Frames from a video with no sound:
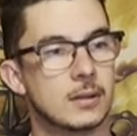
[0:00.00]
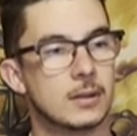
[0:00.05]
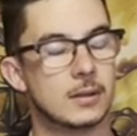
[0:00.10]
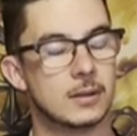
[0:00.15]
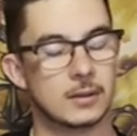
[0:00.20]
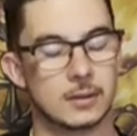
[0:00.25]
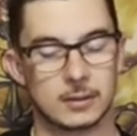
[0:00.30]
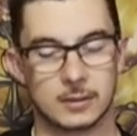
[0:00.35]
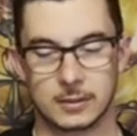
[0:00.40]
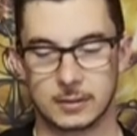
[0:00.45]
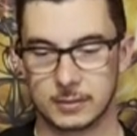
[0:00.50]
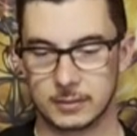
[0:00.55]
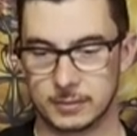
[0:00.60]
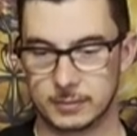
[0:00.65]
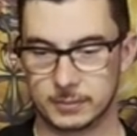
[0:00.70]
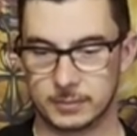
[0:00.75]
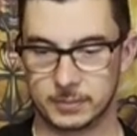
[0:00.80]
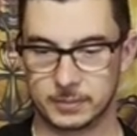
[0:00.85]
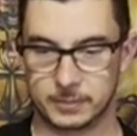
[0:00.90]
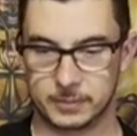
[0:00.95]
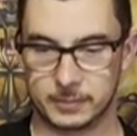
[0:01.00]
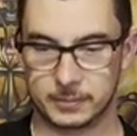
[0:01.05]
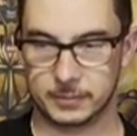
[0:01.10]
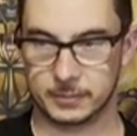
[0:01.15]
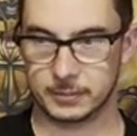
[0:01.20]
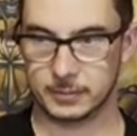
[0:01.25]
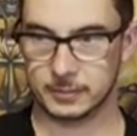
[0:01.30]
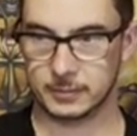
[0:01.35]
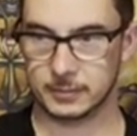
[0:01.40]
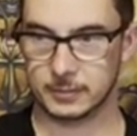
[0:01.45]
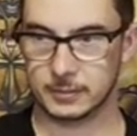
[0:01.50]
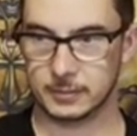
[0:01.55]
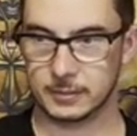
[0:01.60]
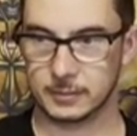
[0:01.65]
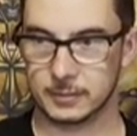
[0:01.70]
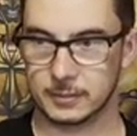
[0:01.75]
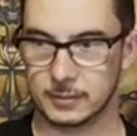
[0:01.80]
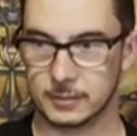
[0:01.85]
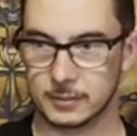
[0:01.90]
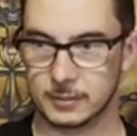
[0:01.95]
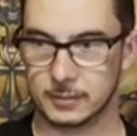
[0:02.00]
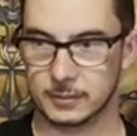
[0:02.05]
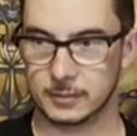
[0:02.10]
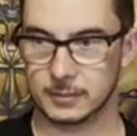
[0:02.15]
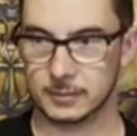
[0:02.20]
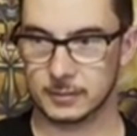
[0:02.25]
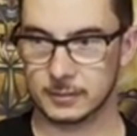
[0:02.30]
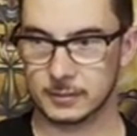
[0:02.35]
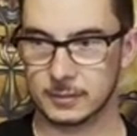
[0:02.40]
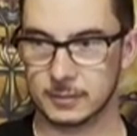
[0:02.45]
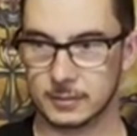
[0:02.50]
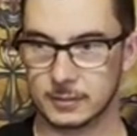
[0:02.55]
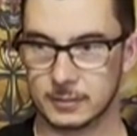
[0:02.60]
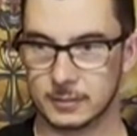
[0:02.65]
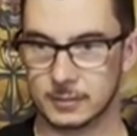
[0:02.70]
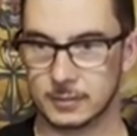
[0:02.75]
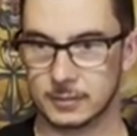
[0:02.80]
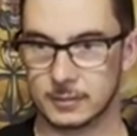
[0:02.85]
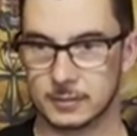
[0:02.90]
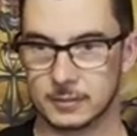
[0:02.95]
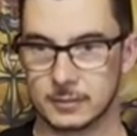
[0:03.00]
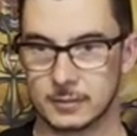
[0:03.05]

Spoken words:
[no speech]